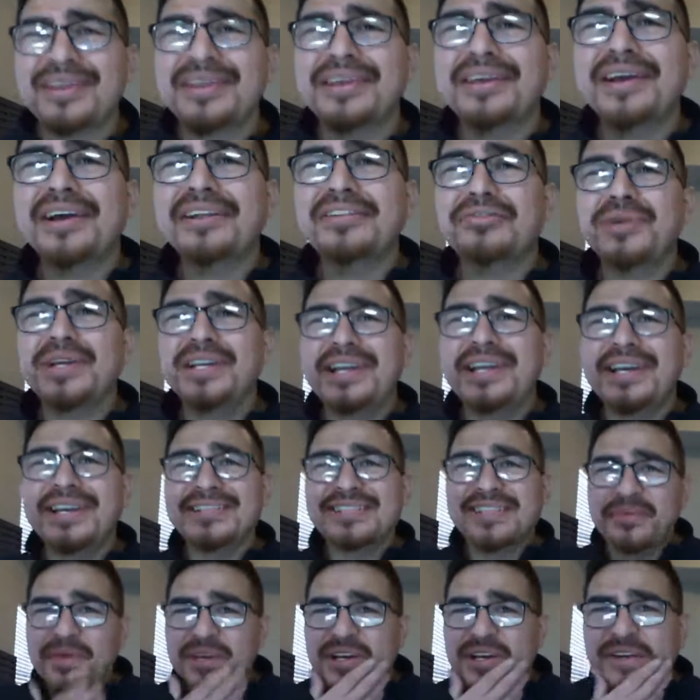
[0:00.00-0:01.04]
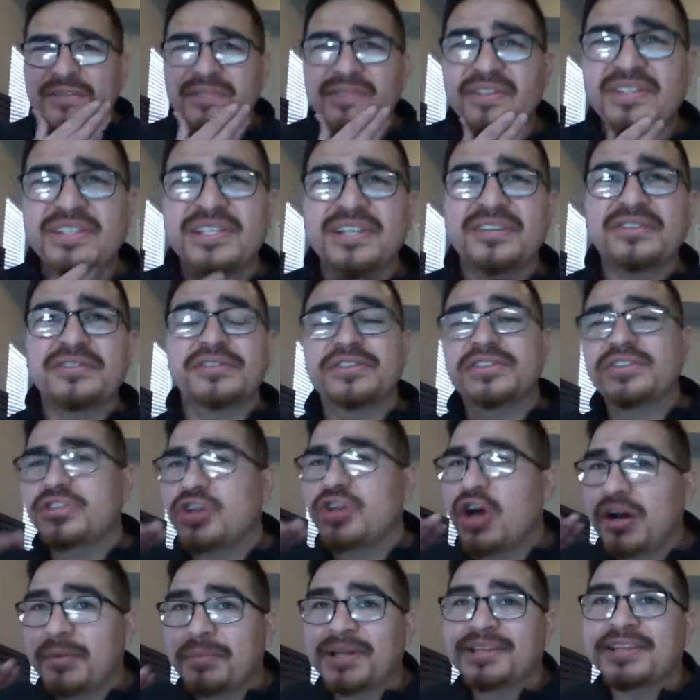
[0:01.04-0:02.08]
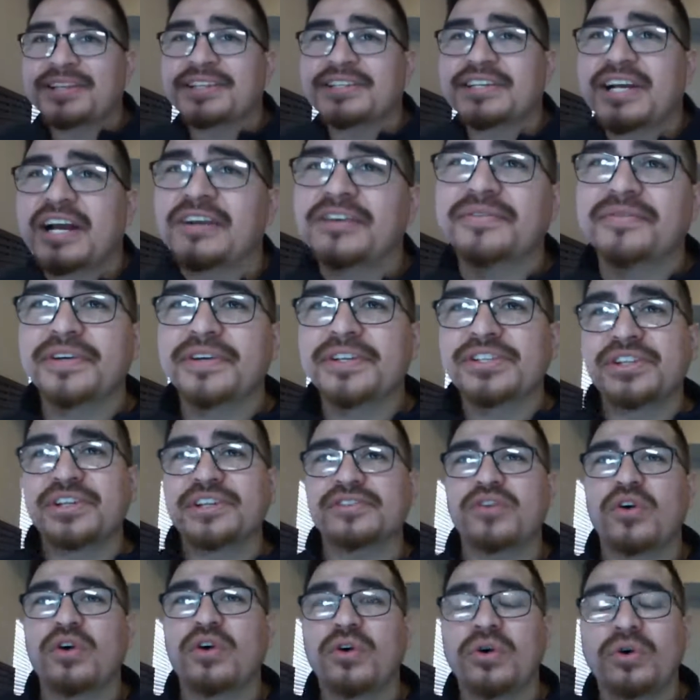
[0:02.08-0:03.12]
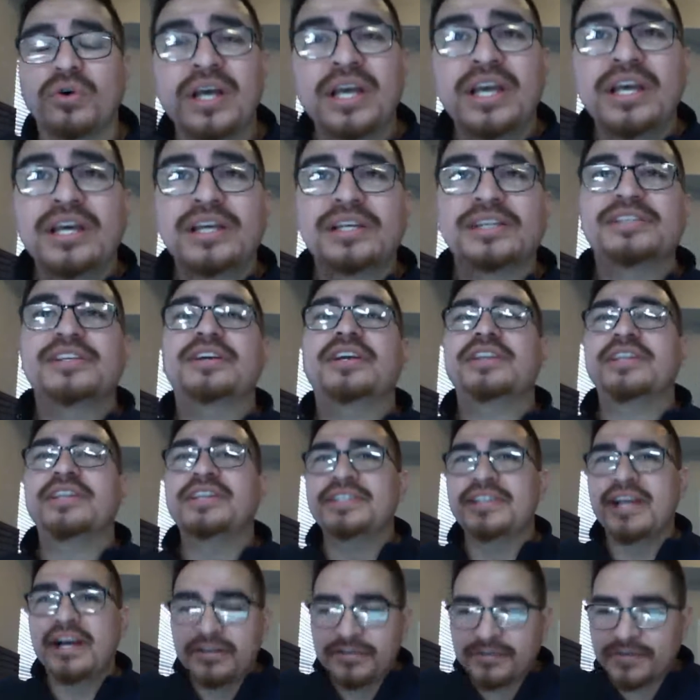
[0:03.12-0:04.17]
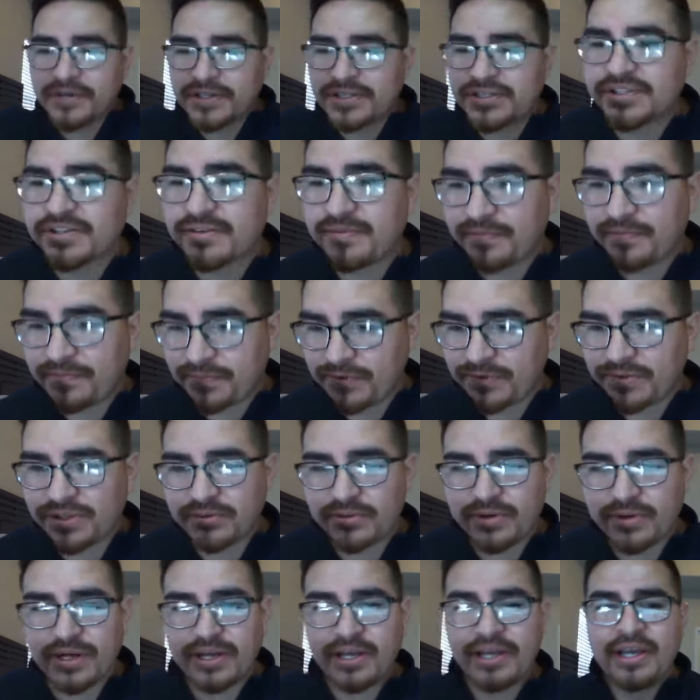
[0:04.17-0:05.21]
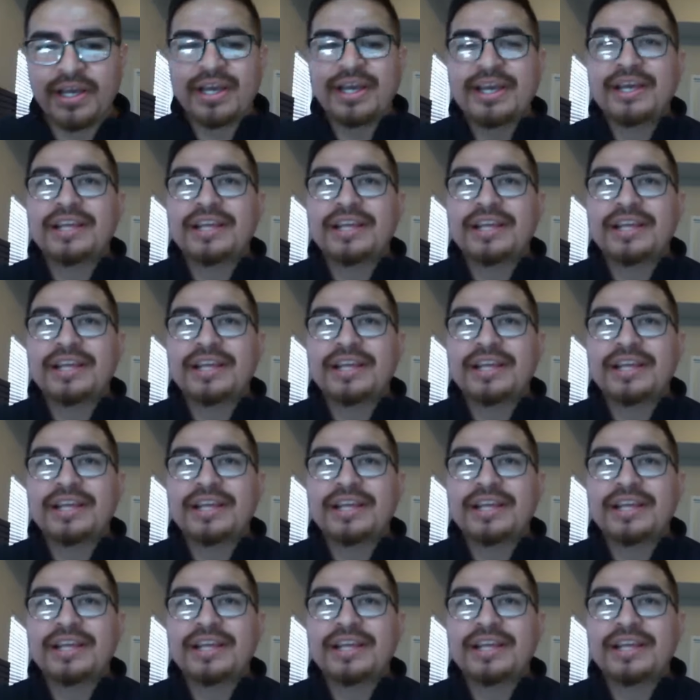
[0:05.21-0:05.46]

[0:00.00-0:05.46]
You got 3 days. Can we cover the Steelers? Let's talk about the entire division as a whole, because the entire division is confusing, right?